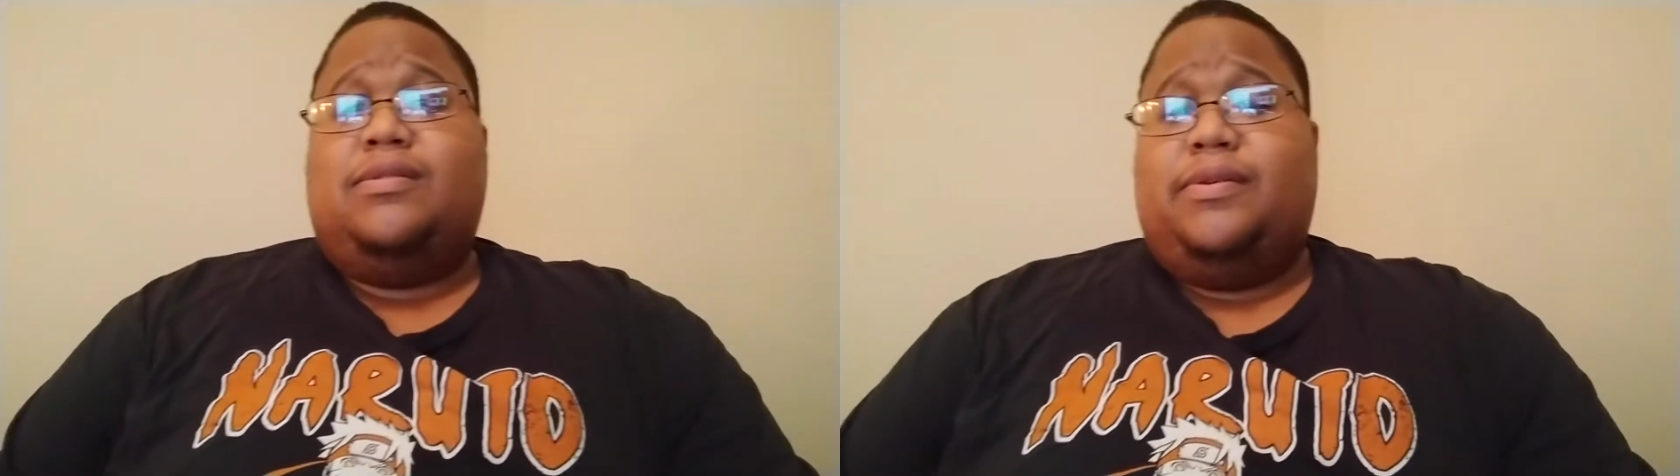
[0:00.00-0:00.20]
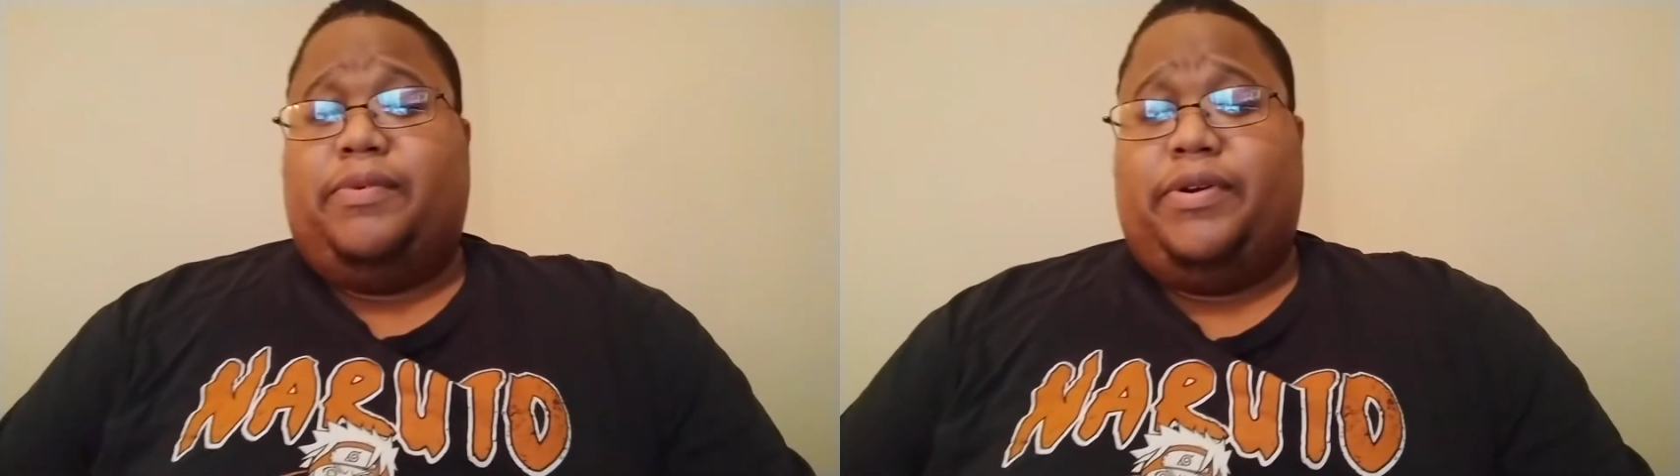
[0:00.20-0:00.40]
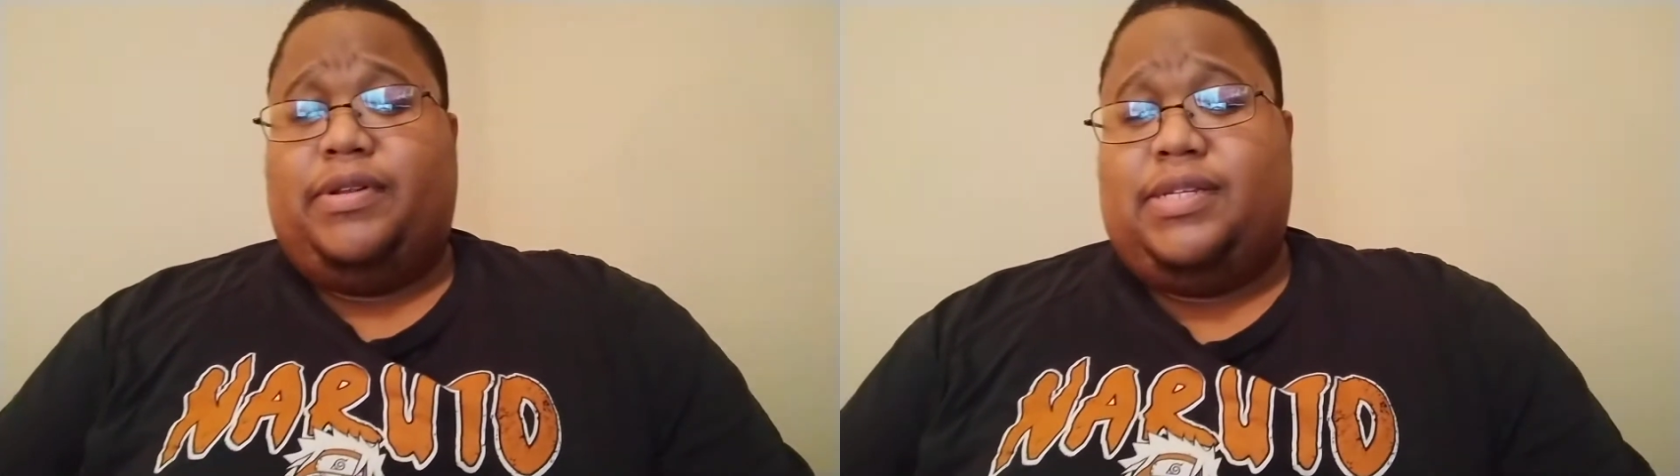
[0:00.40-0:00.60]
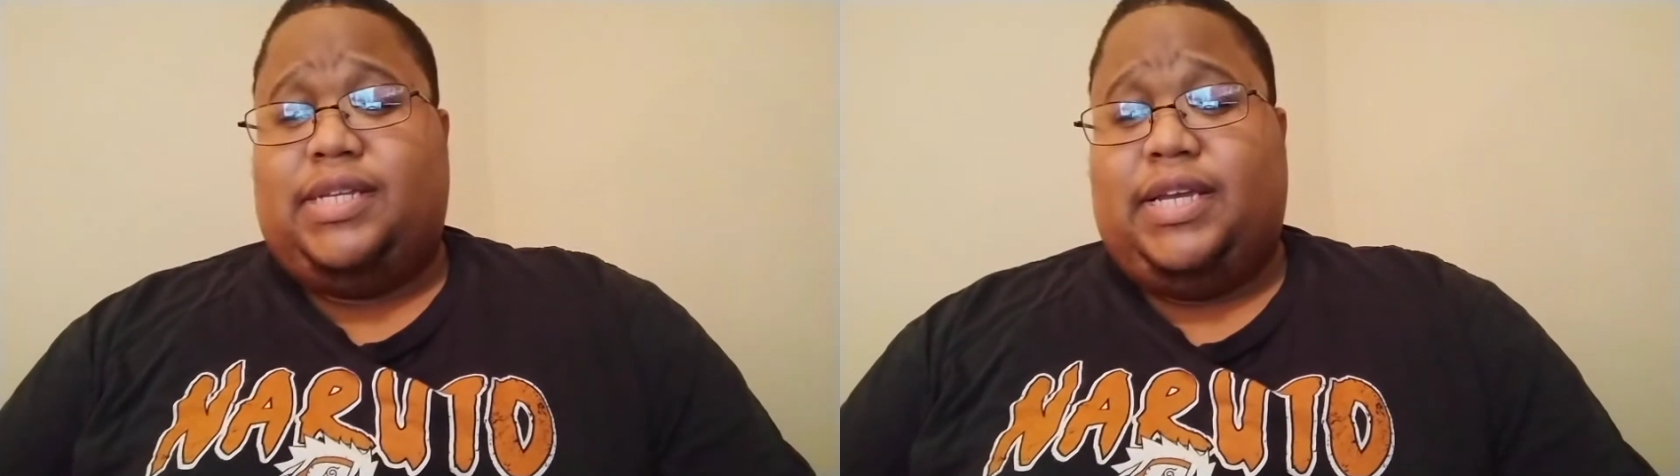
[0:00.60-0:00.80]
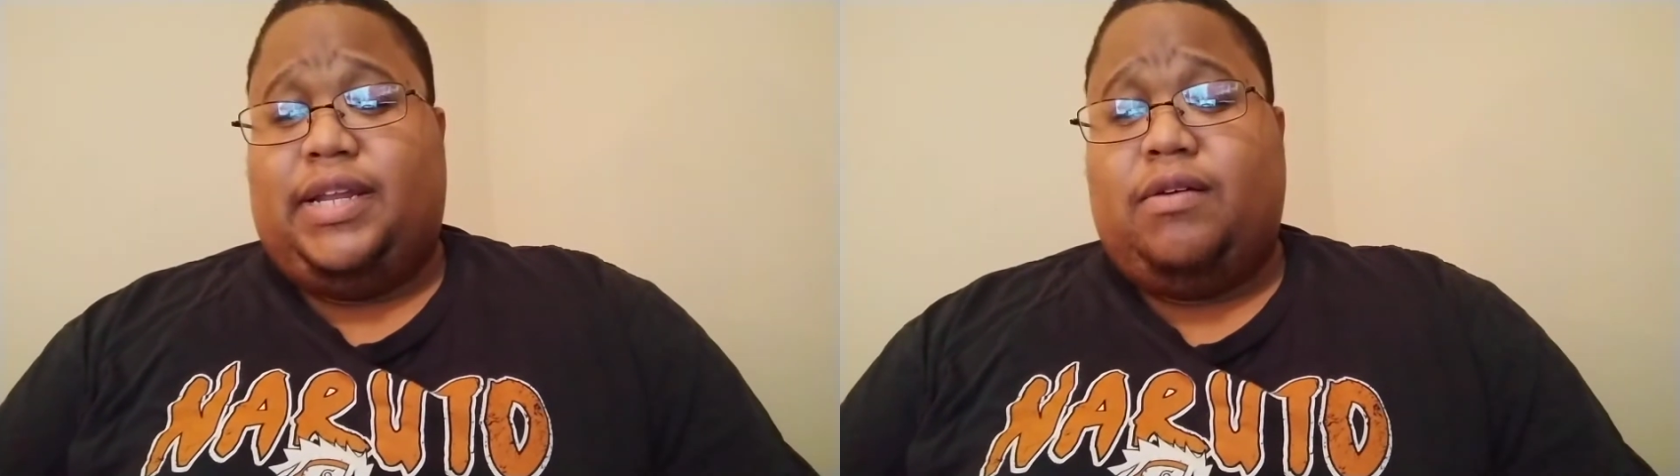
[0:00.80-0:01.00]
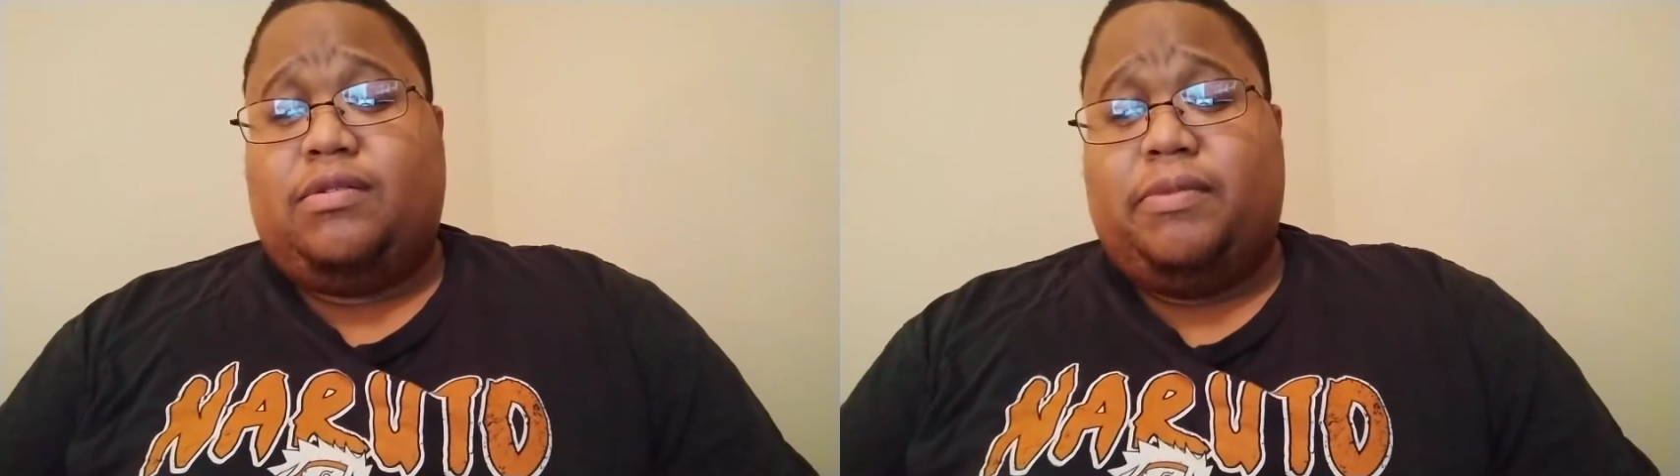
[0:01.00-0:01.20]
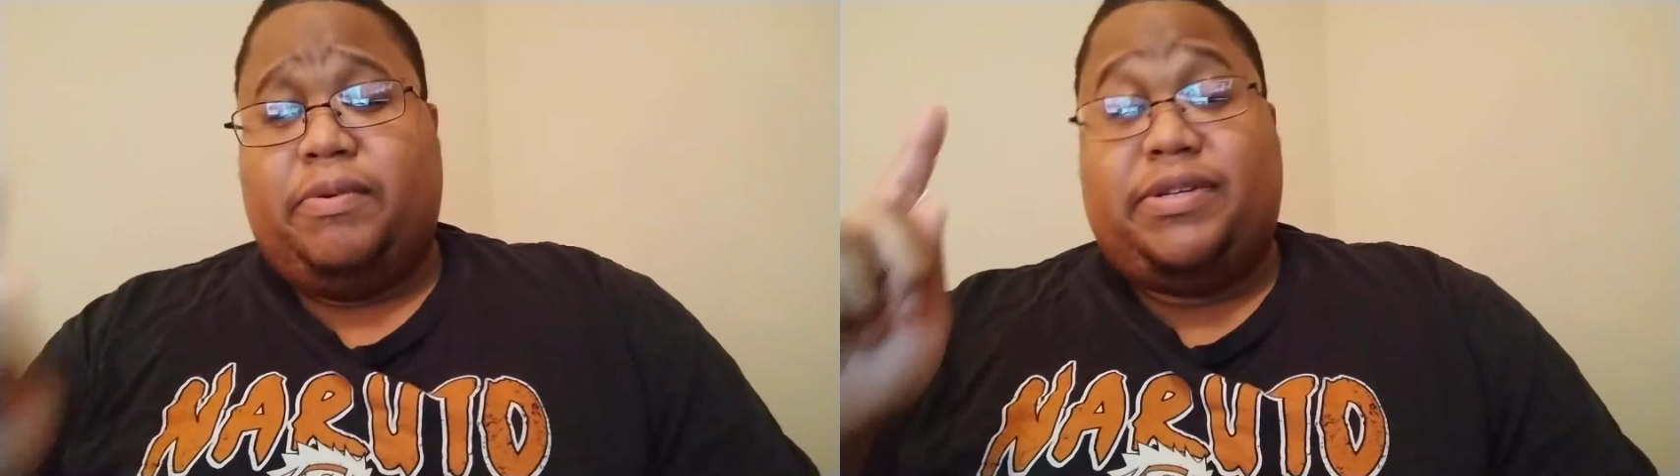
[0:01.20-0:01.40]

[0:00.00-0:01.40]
And we're going to see an ultimate,